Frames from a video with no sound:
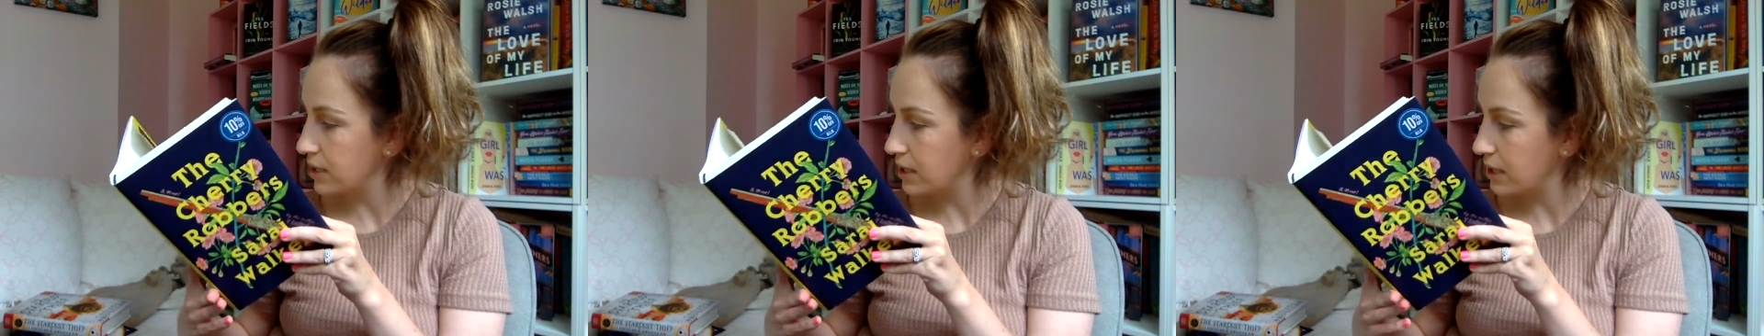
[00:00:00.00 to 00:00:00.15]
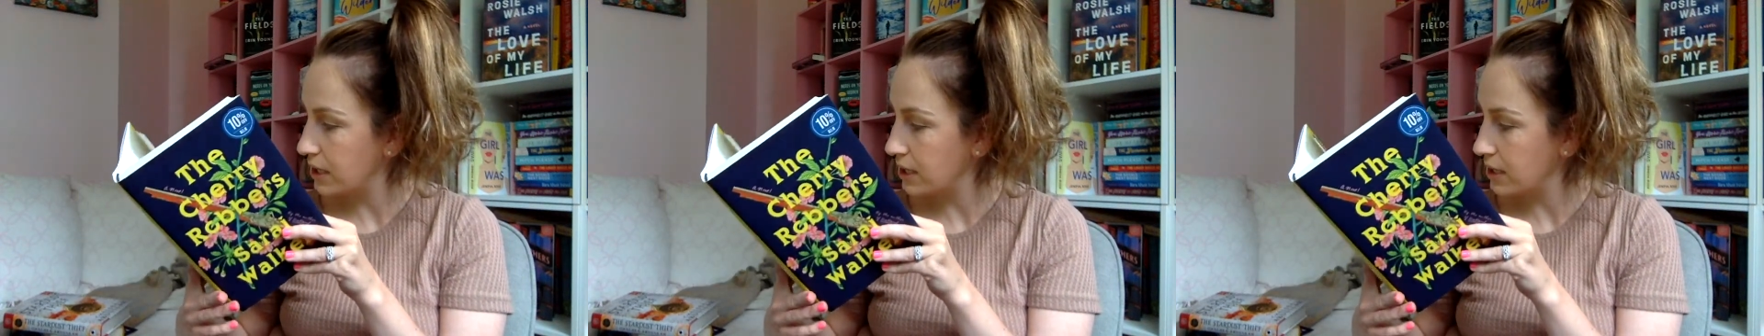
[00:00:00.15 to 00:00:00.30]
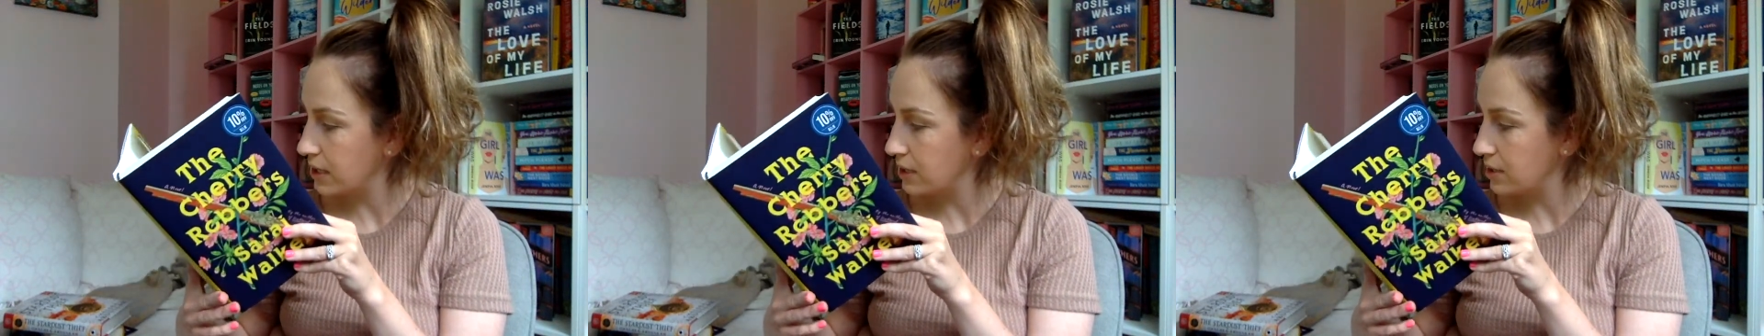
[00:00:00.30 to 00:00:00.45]

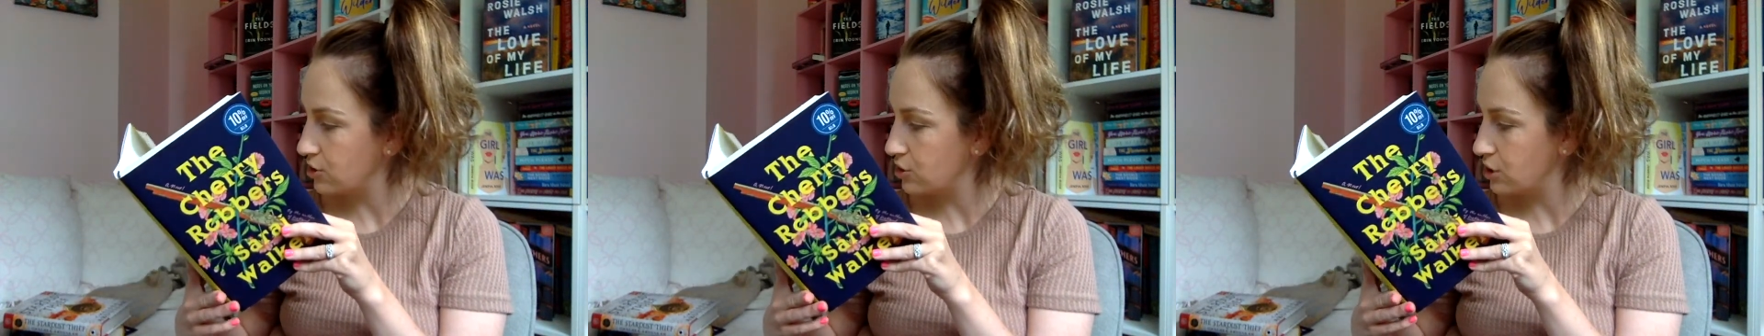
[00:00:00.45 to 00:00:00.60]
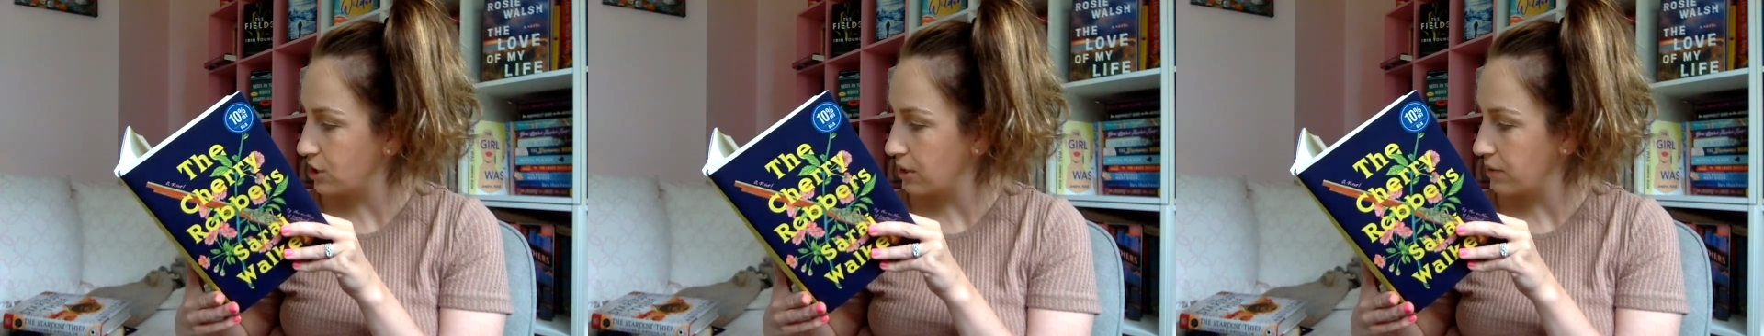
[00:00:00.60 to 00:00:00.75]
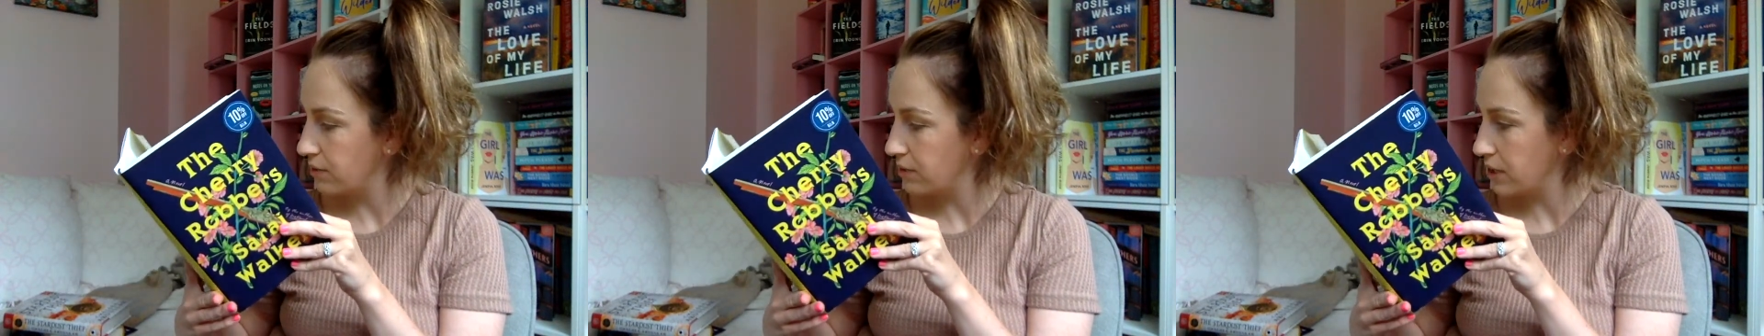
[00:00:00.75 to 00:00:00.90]
Connecticut. Does
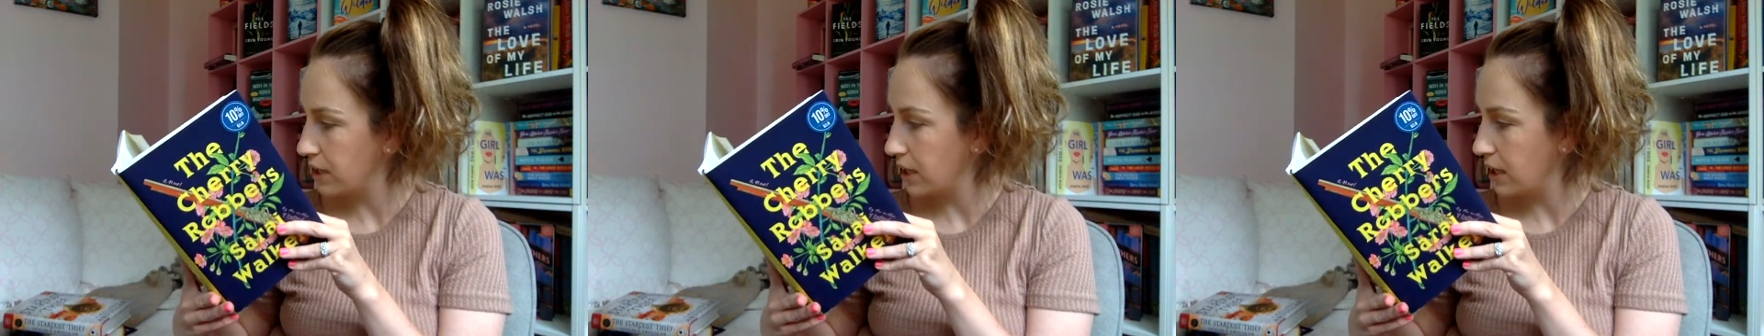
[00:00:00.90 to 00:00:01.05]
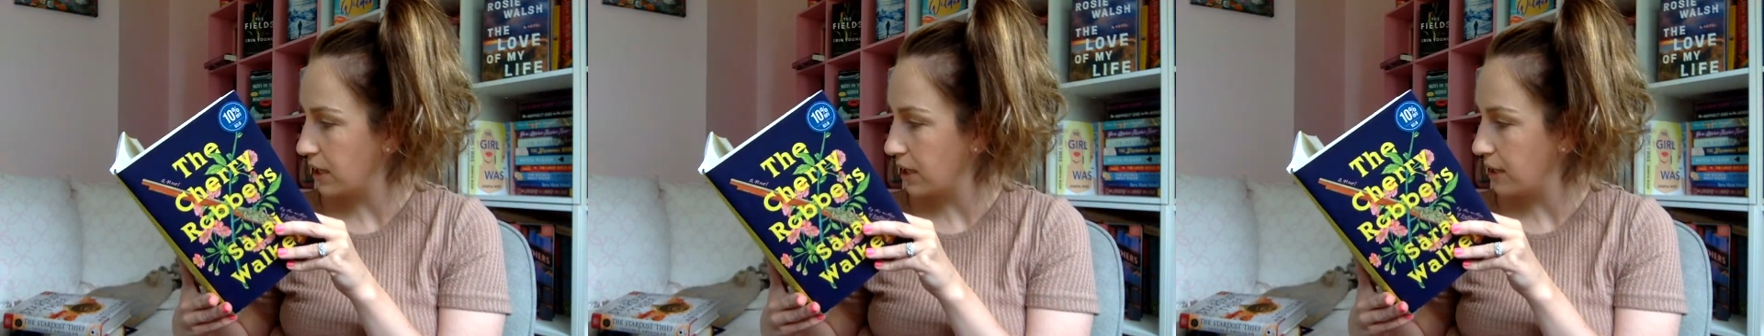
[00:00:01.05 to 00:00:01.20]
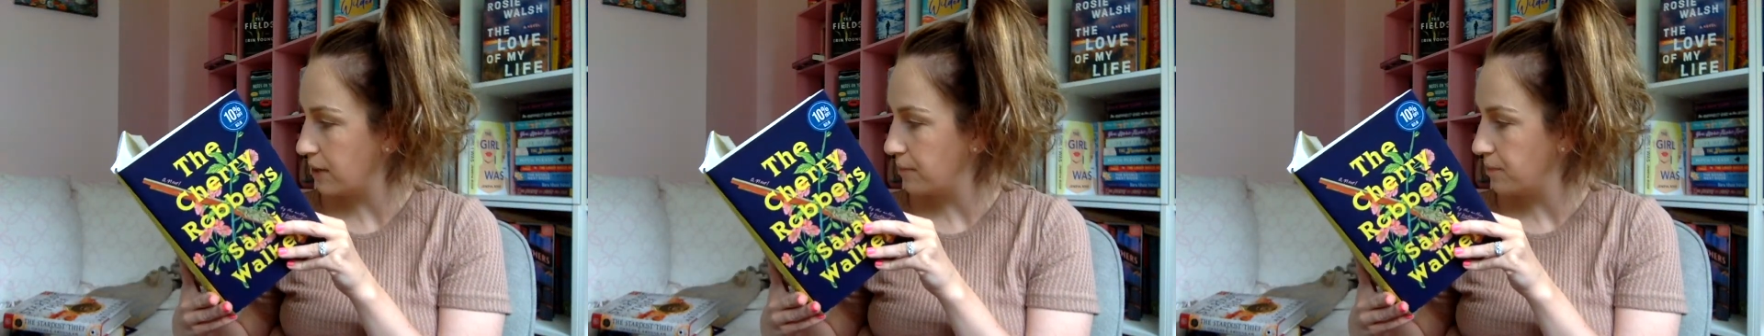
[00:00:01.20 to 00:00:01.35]
she live in
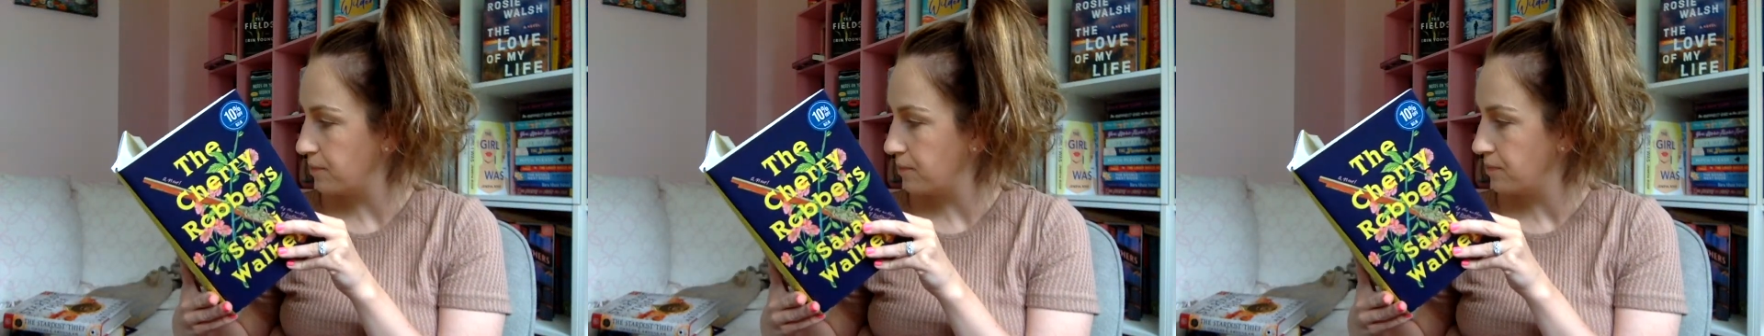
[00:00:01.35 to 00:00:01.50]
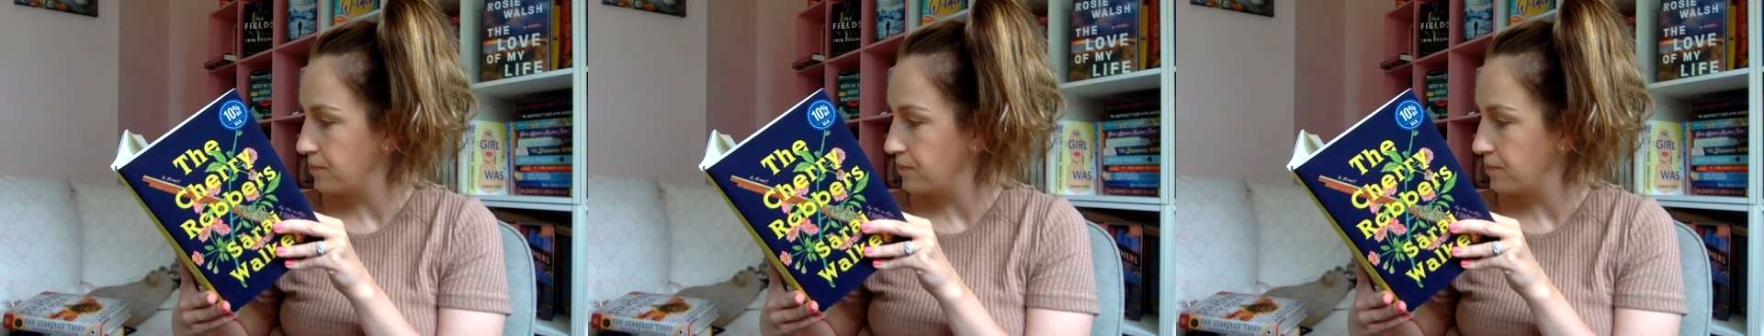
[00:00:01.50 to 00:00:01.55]
Connecticut?